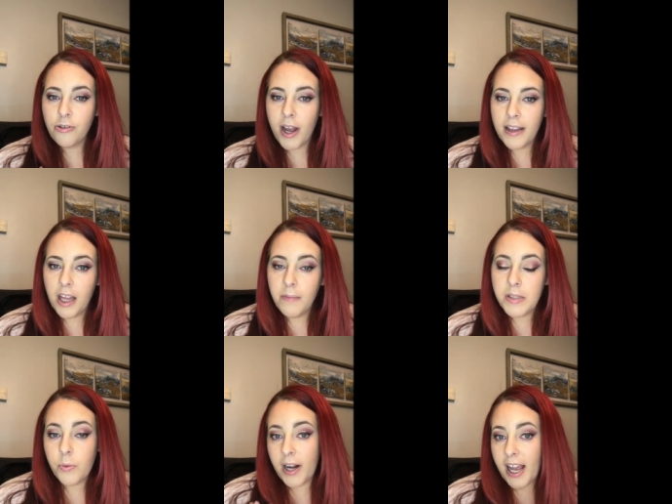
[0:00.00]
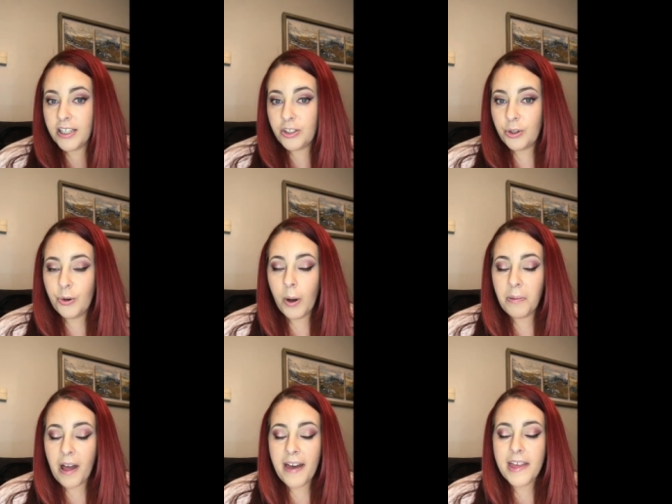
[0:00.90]
dry lips when I do
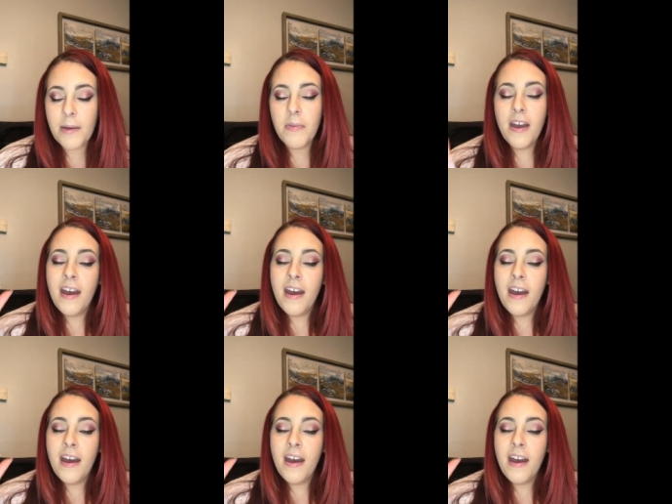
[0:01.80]
apply them.